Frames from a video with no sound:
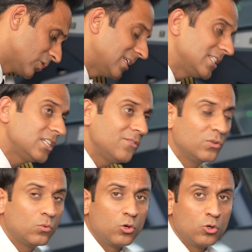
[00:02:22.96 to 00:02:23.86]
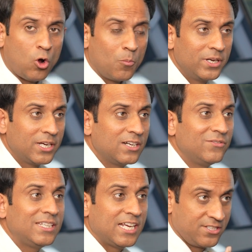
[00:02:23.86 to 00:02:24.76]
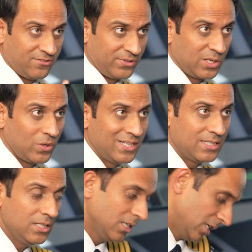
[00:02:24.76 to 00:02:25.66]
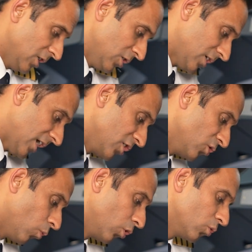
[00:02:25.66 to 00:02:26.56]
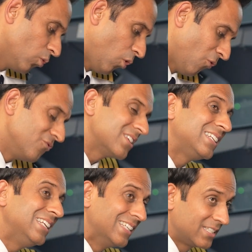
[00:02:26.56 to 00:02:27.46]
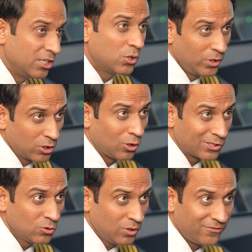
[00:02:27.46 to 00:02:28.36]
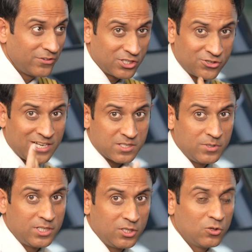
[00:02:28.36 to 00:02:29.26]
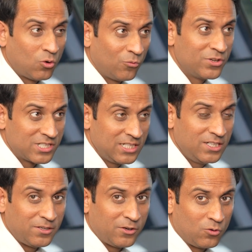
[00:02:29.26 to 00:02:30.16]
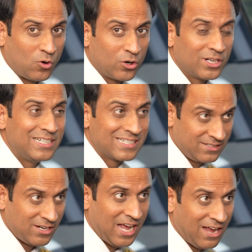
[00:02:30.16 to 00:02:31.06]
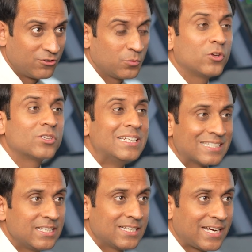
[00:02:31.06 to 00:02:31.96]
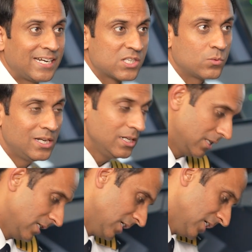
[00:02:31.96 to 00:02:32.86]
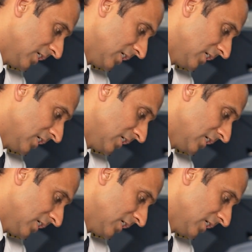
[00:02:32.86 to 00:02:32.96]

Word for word: So let's say if you want to communicate with H F frequency, and you want to obviously listen to it also. If you're transmitting, you obviously, you know, on a list, have to be on the listening side as well. Yeah.